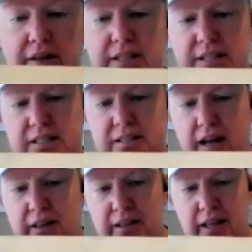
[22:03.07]
And this
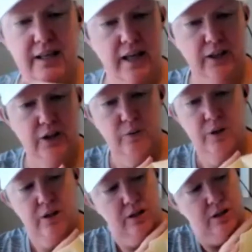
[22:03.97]
is not that
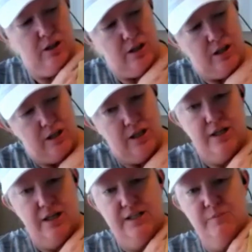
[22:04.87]
yellow.
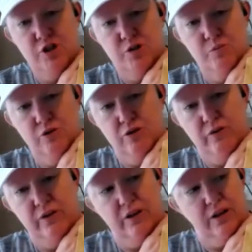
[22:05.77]
It's much
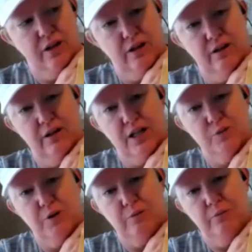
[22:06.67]
more,
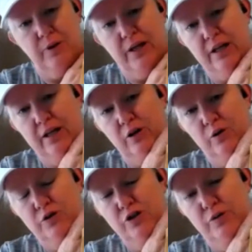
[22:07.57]
that's
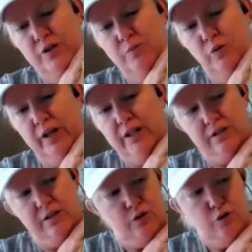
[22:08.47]
probably closer to it. It's more
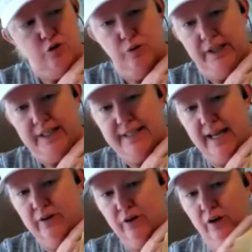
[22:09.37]
like a neutrally
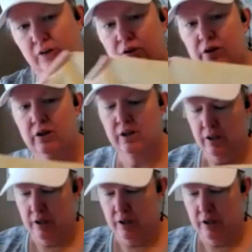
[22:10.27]
sand color.